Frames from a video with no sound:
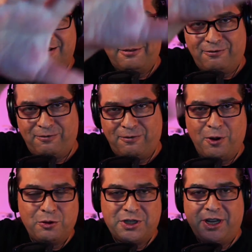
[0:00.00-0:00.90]

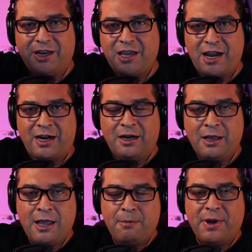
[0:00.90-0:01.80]
floating in the air,
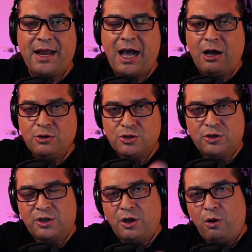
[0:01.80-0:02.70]
but
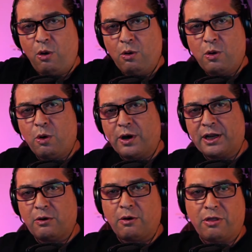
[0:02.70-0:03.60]
also the whole
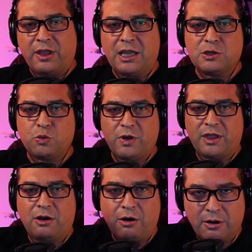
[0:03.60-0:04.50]
corridor things with
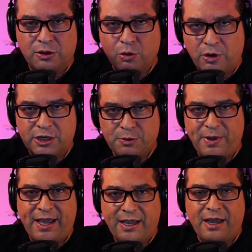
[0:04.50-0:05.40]
the doors
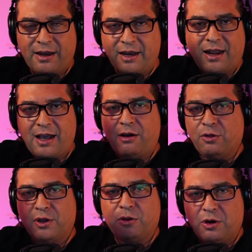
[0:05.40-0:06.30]
banging and all
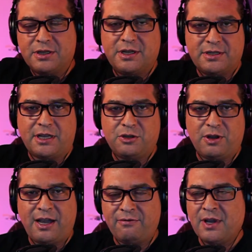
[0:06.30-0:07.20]
the noises that you
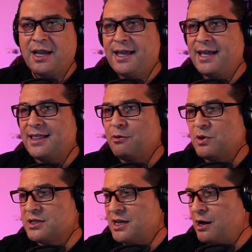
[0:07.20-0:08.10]
have. It
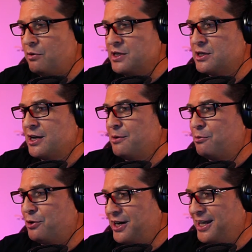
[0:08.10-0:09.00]
was always
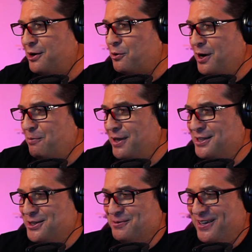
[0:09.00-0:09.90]
pretty creepy
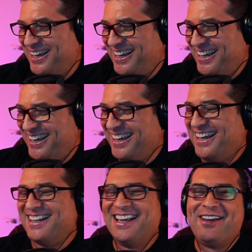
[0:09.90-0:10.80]
to me. It
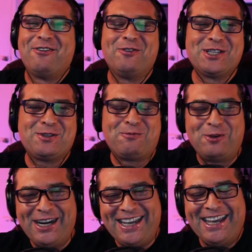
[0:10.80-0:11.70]
was
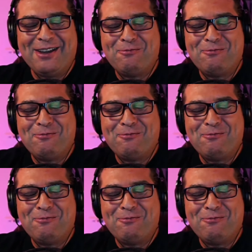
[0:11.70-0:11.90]
pretty